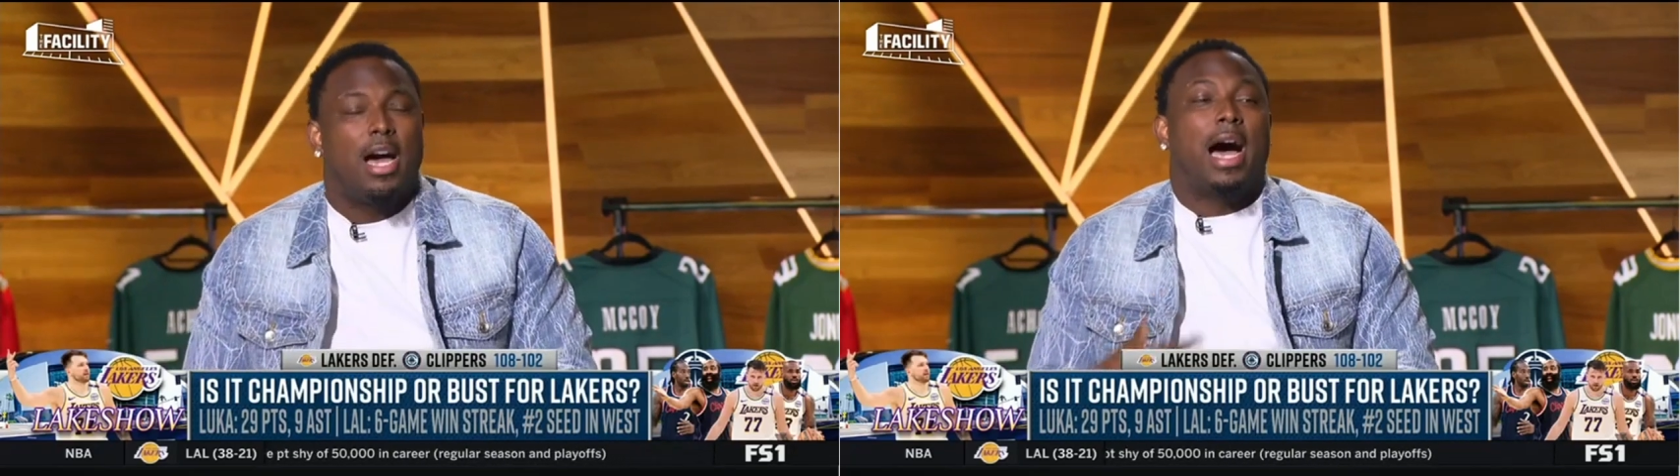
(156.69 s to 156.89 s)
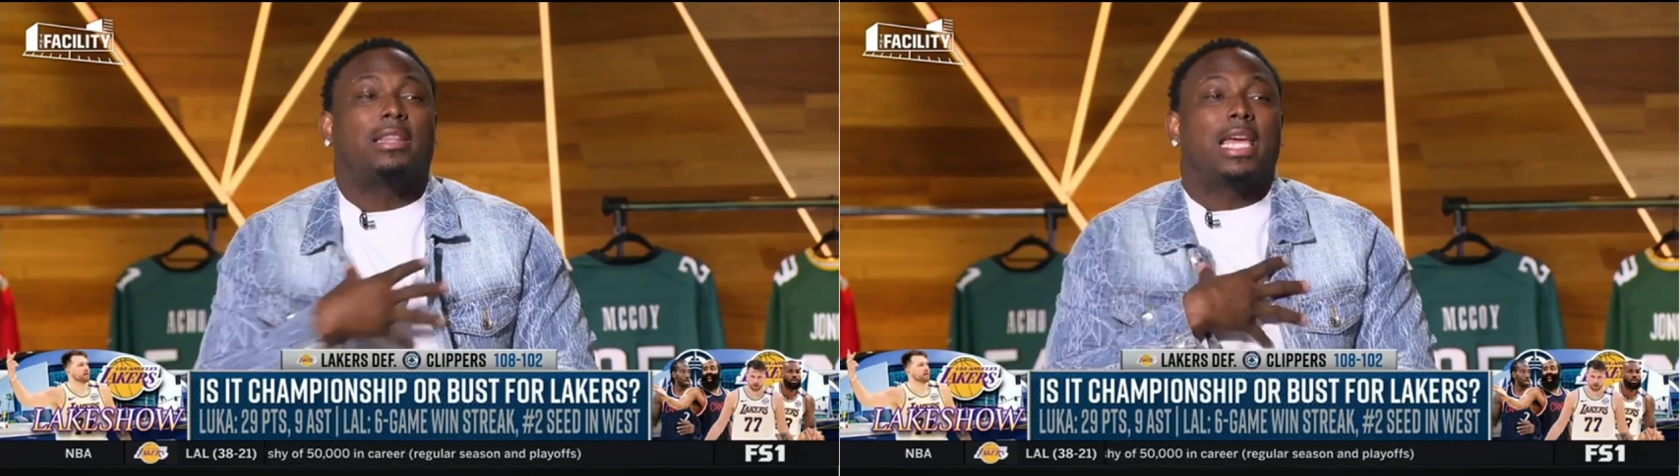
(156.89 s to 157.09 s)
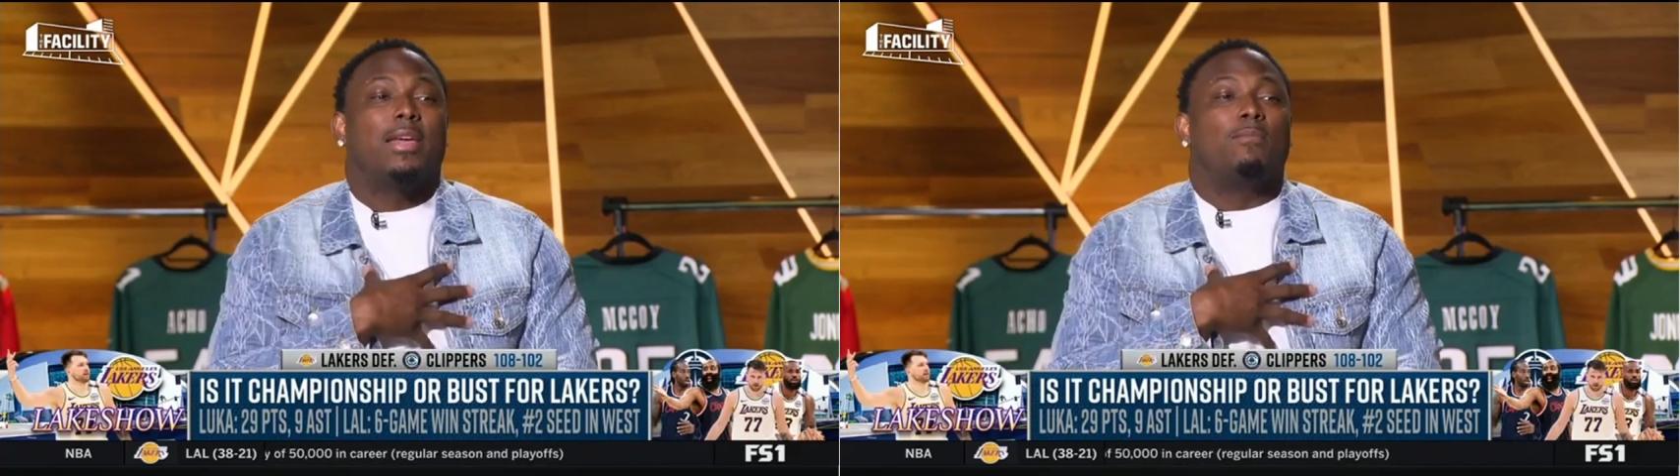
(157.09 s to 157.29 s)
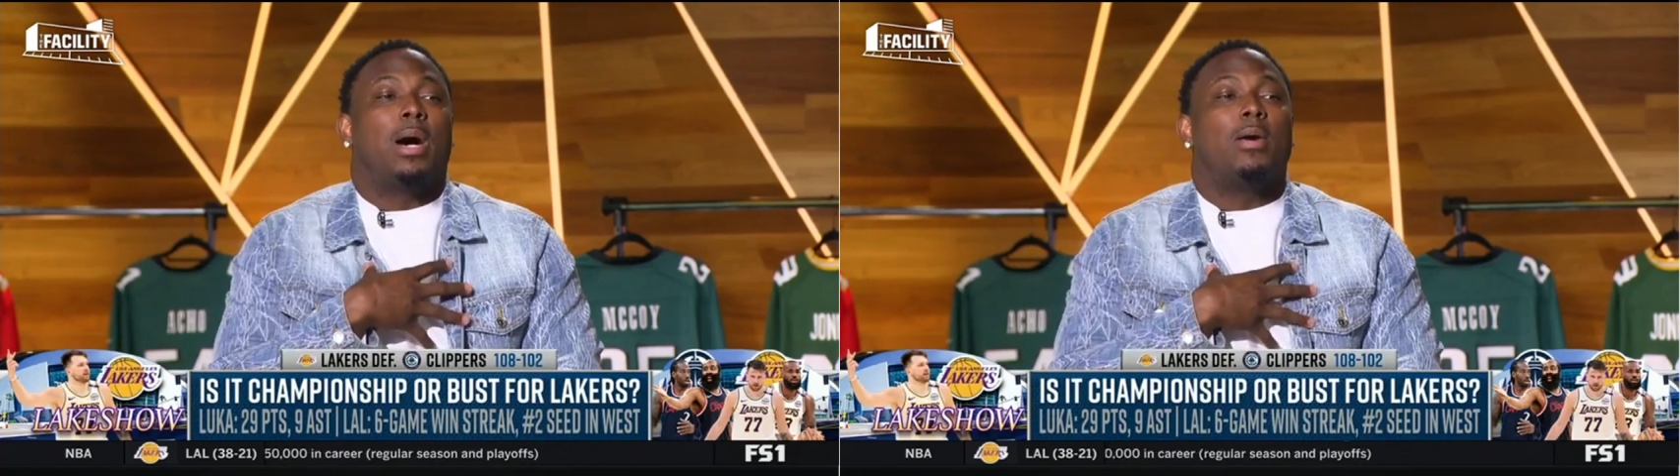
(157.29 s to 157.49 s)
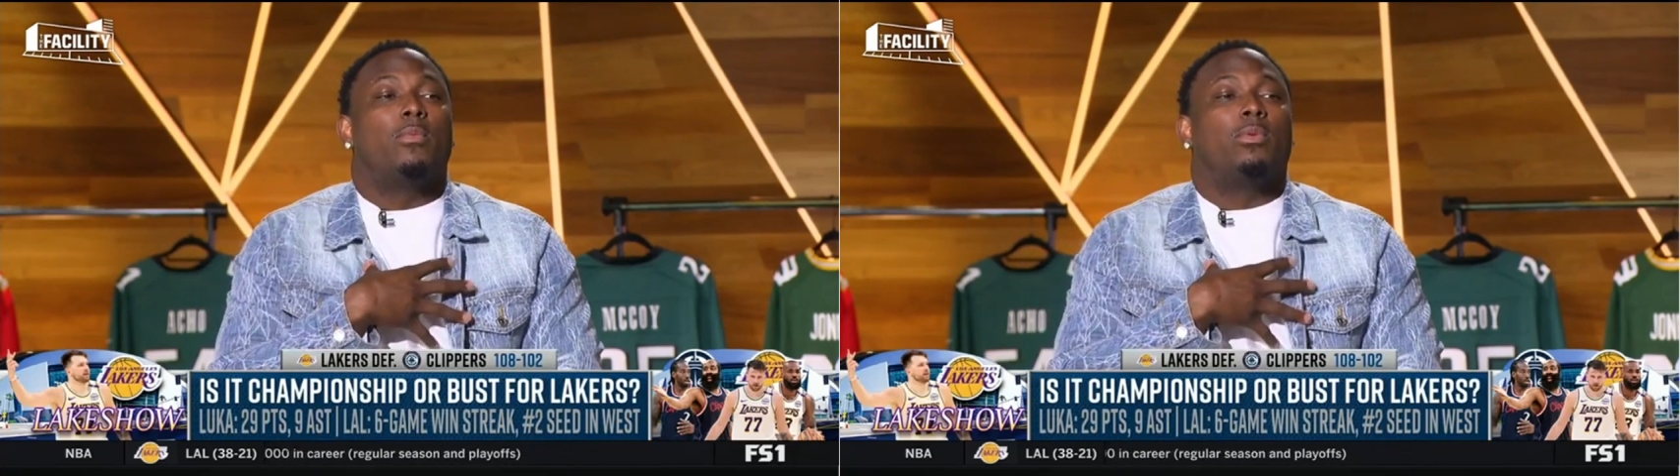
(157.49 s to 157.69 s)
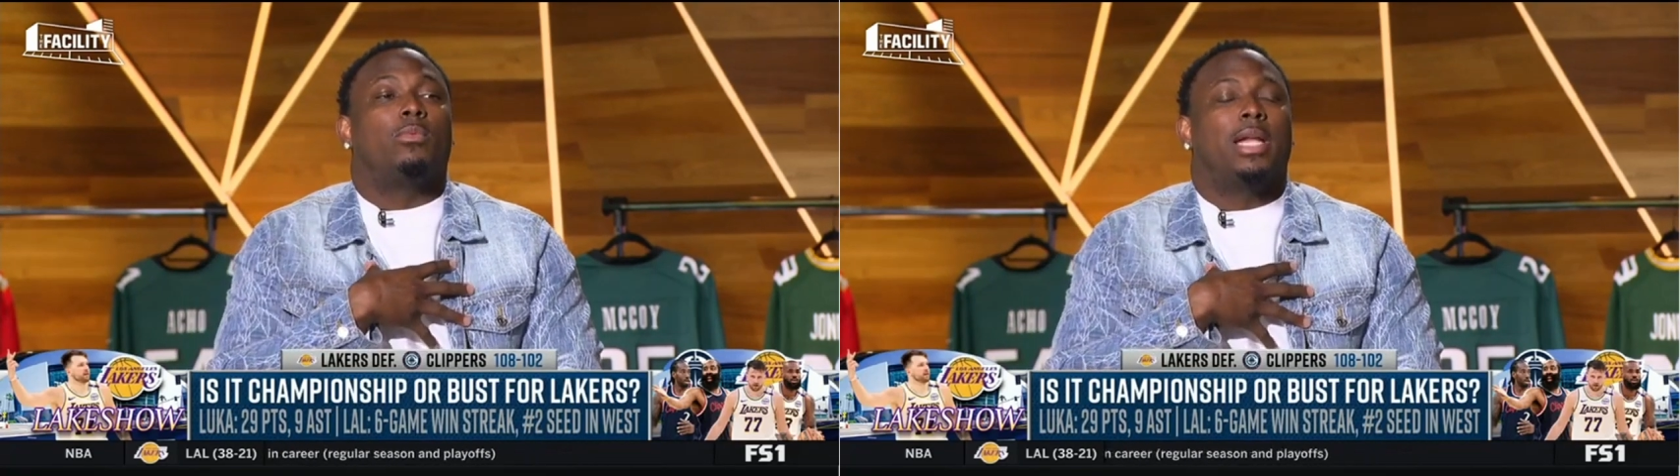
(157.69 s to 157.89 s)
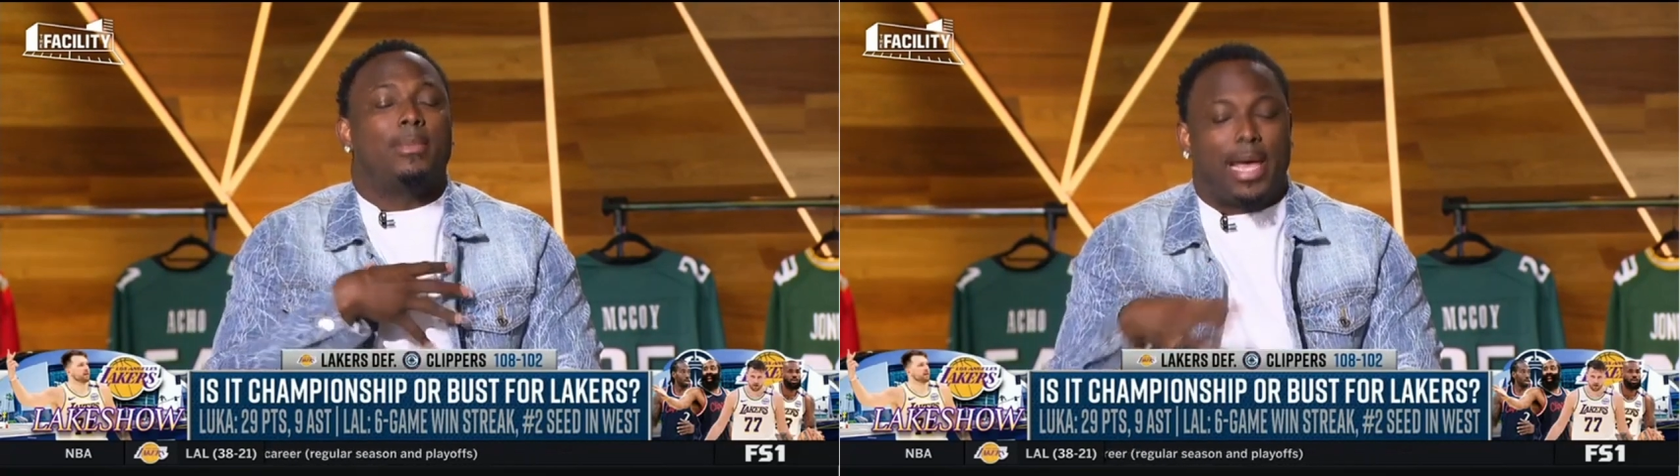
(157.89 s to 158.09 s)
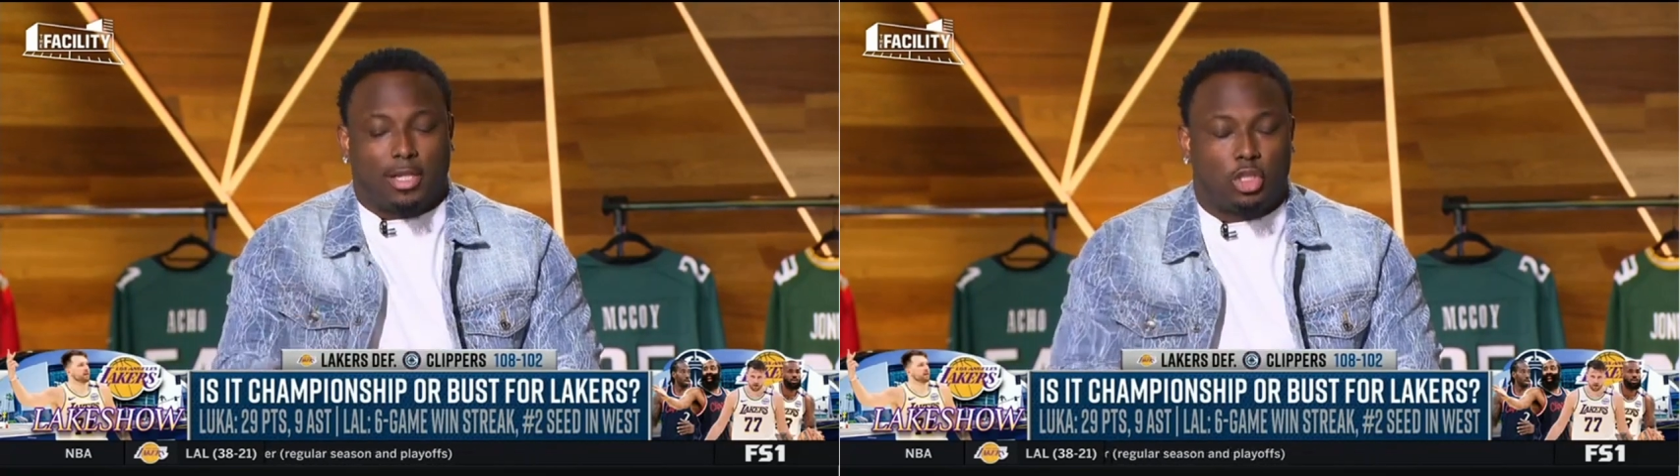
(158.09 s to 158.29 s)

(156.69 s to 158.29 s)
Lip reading: I think when they made